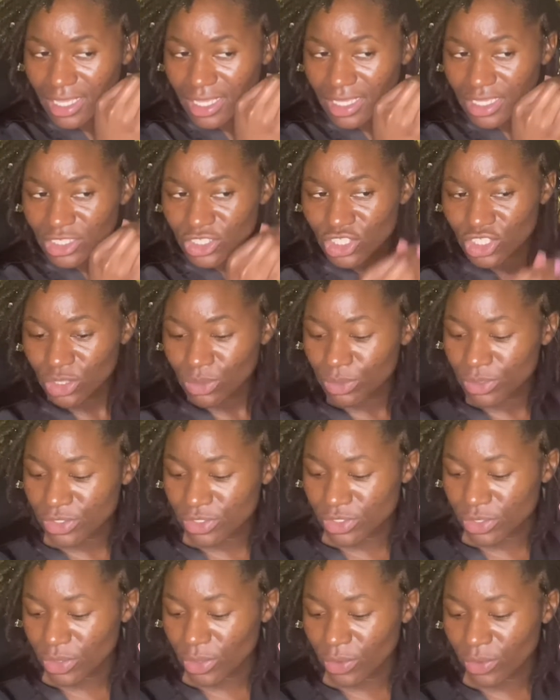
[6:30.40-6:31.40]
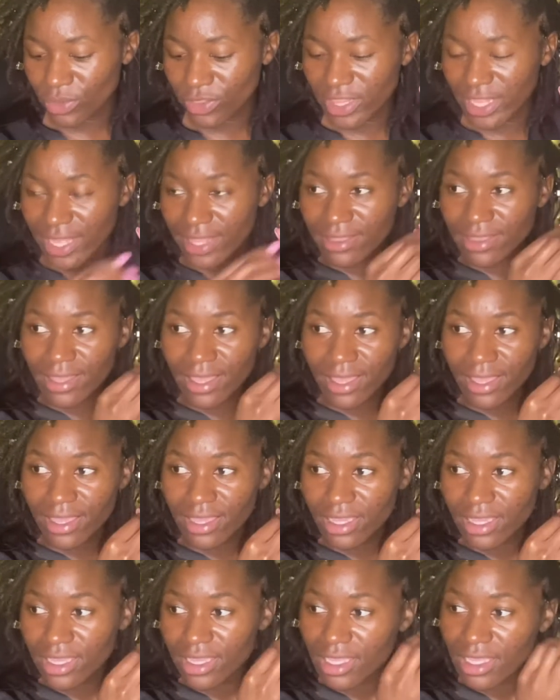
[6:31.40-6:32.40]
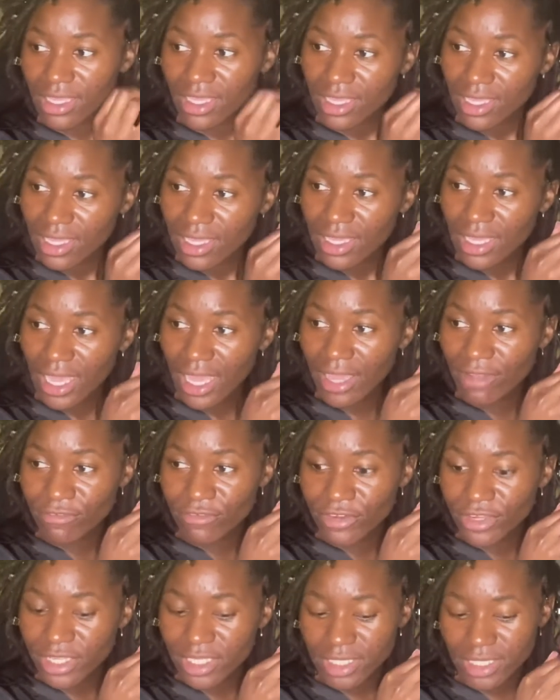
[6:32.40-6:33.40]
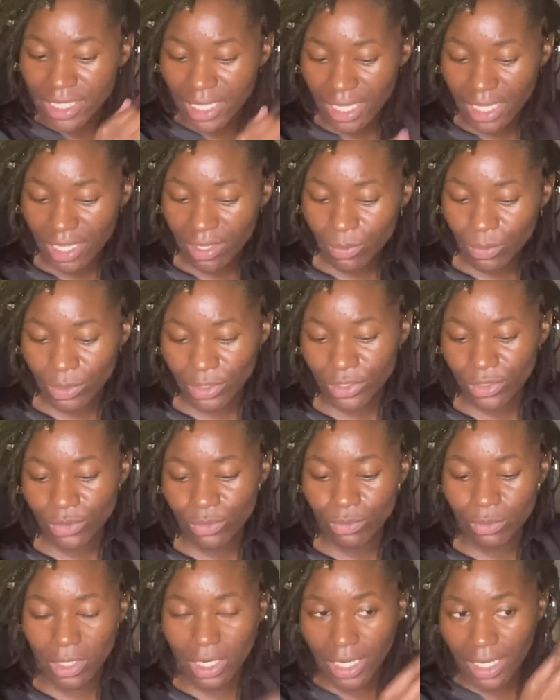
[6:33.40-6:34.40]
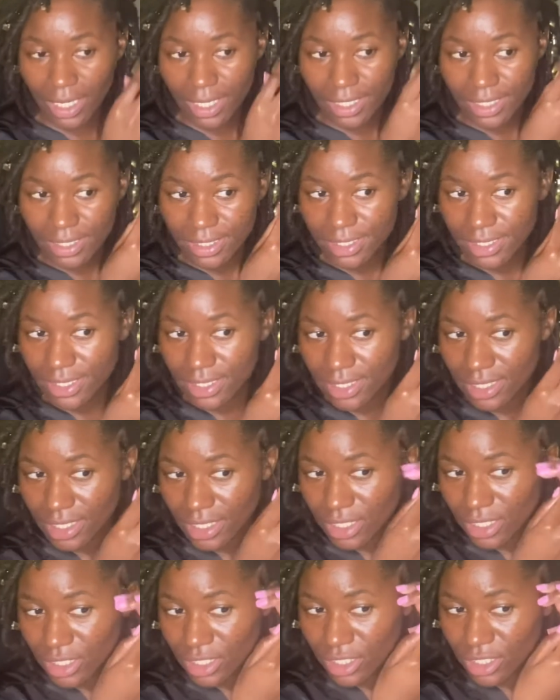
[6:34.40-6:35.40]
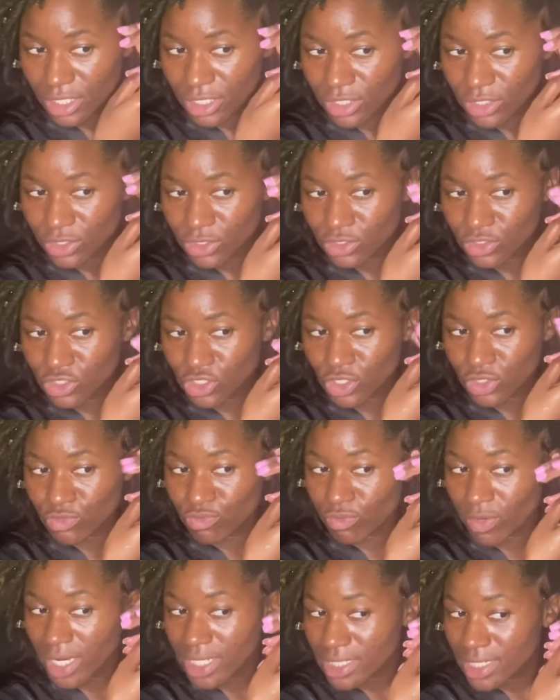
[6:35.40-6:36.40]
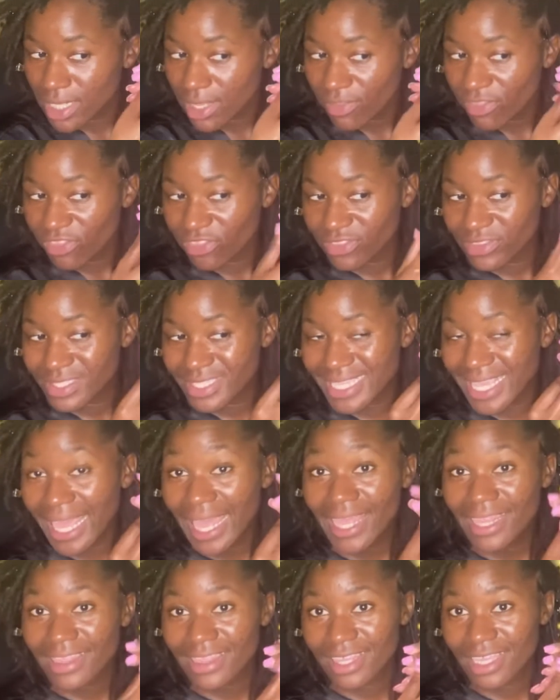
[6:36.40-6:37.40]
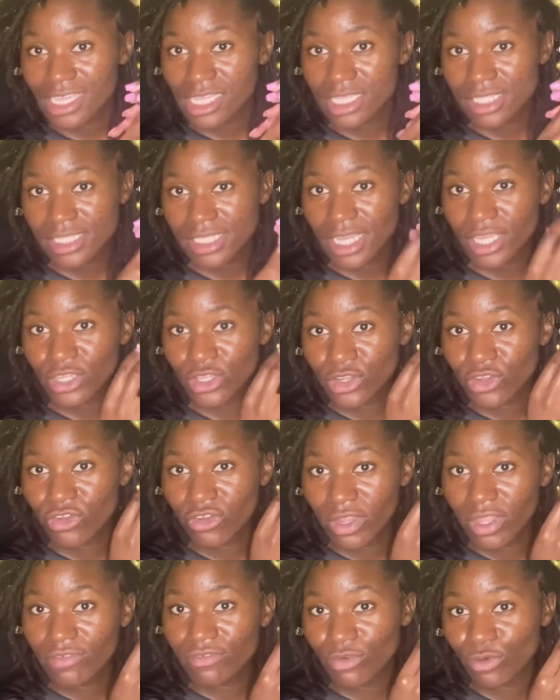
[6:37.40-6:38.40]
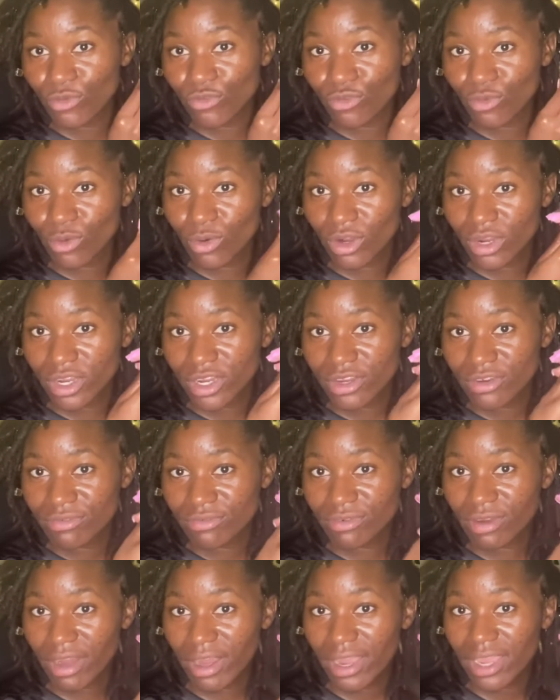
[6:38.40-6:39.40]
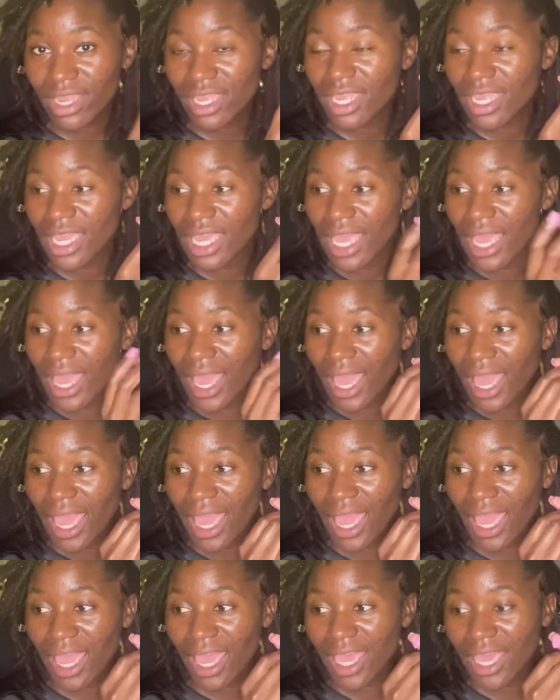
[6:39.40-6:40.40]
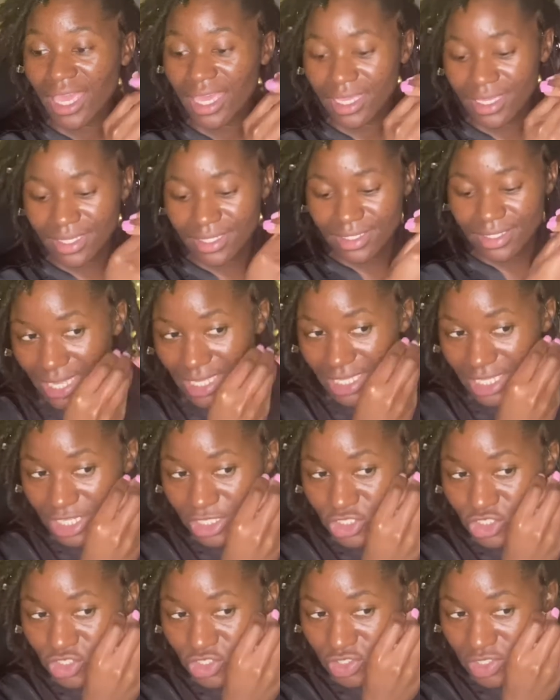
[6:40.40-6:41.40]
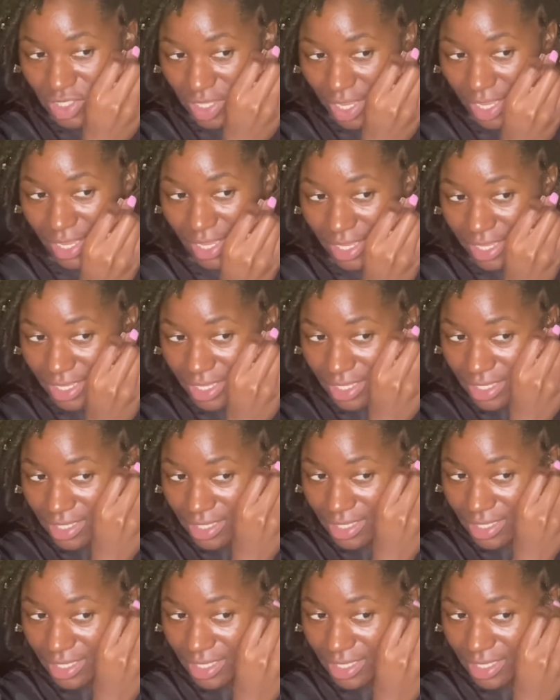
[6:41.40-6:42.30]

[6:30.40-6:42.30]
she was told that like every day when you rise, just write down 10 things that you're grateful for, right? And each day